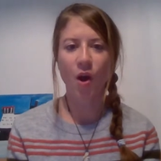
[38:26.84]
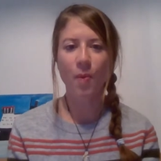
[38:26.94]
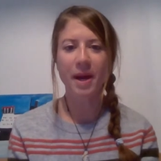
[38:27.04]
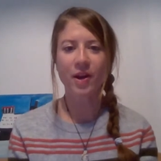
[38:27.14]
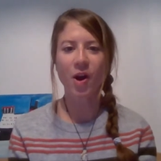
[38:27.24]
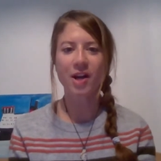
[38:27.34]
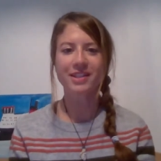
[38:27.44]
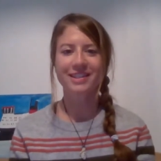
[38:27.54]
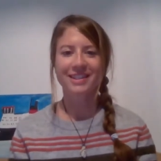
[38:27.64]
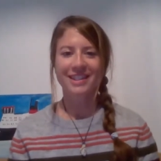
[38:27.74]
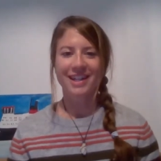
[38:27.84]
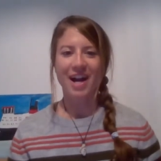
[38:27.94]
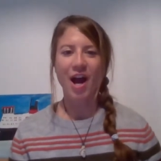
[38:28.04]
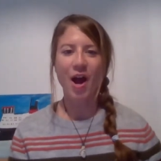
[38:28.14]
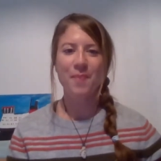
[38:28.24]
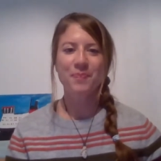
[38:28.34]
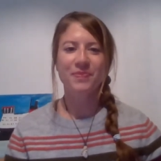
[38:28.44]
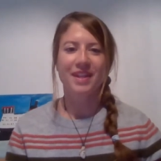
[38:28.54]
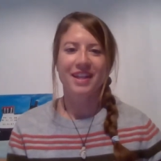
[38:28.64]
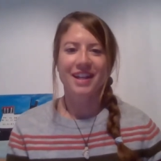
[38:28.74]
Oh my god. Um,
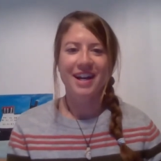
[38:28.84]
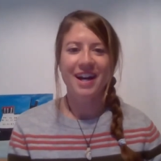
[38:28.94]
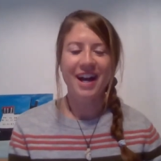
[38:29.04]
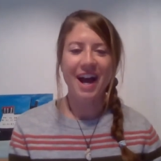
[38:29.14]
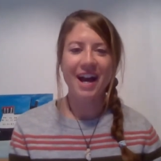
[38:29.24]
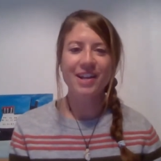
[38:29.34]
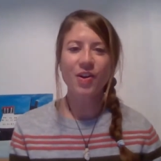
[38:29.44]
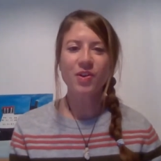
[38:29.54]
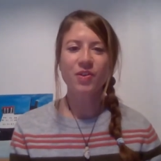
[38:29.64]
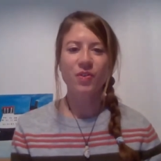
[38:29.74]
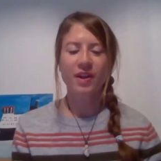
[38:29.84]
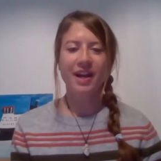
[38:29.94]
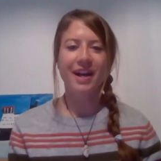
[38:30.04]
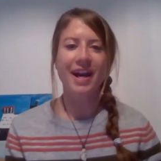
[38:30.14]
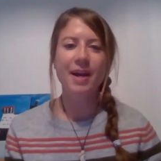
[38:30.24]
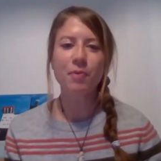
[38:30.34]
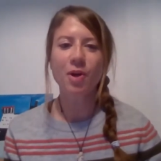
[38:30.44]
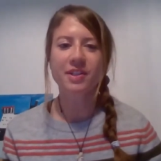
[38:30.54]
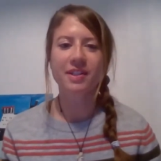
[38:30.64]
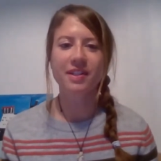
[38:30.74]
I don't, I'm
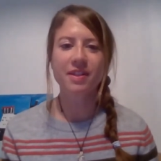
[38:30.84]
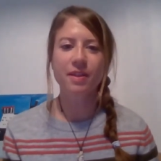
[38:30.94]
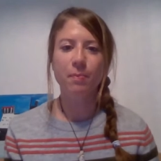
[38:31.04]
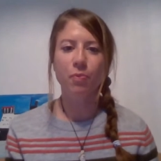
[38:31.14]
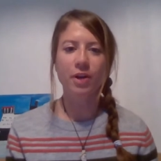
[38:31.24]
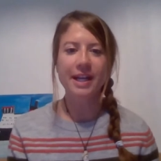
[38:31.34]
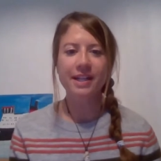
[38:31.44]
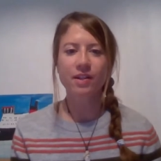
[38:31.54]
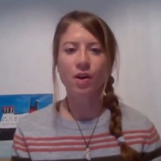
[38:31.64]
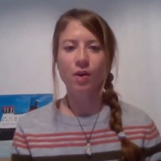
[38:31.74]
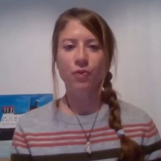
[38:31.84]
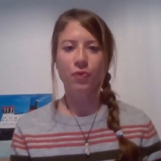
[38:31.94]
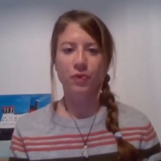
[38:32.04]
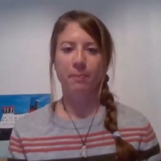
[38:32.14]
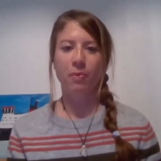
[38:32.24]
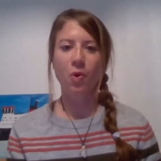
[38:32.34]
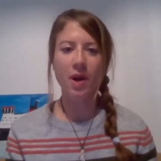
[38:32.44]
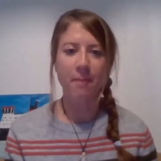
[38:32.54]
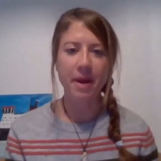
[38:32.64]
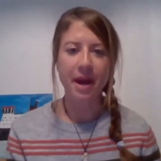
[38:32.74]
not in the brain of the
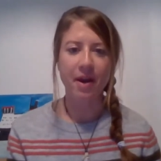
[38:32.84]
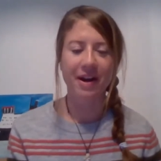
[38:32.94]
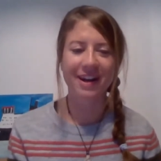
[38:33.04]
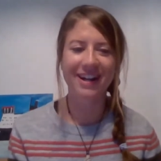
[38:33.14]
polar bear,